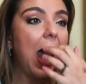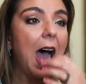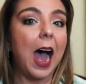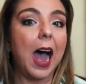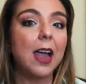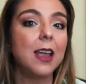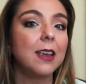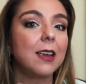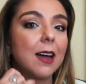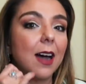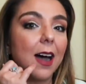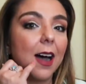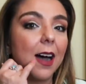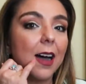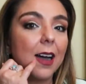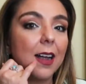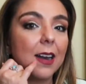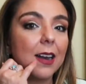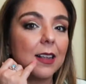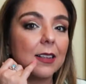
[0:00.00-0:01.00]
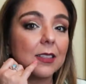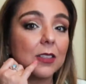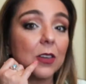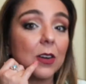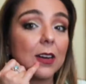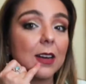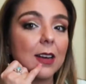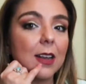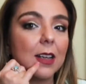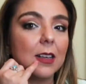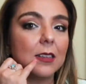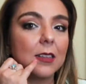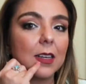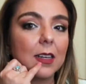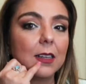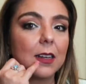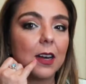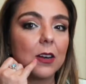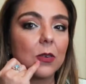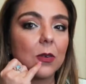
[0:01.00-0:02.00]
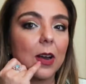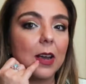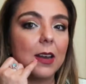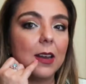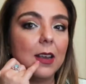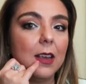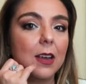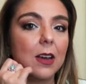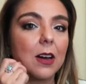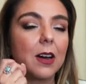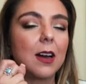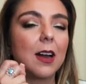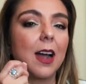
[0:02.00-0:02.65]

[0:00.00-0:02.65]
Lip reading: I started itching like right here.